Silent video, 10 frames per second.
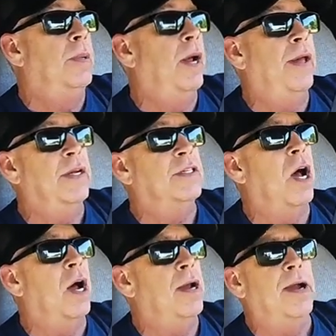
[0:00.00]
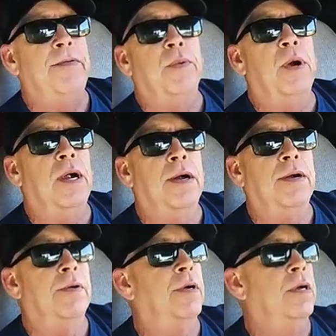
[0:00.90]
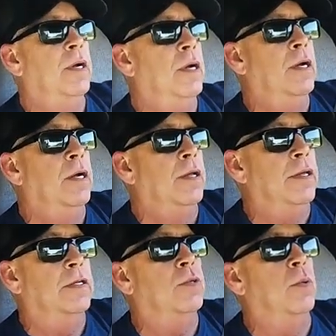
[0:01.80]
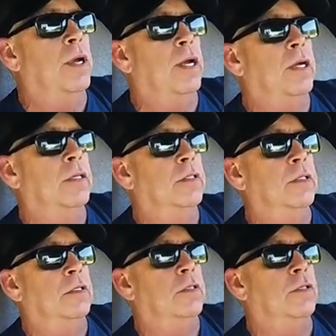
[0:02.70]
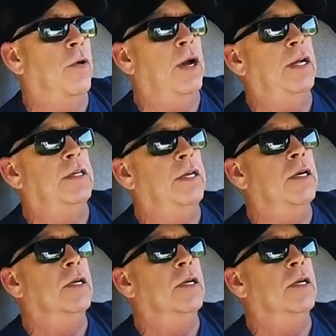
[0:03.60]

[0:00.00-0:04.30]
I think it's hot everywhere this week. Crazy.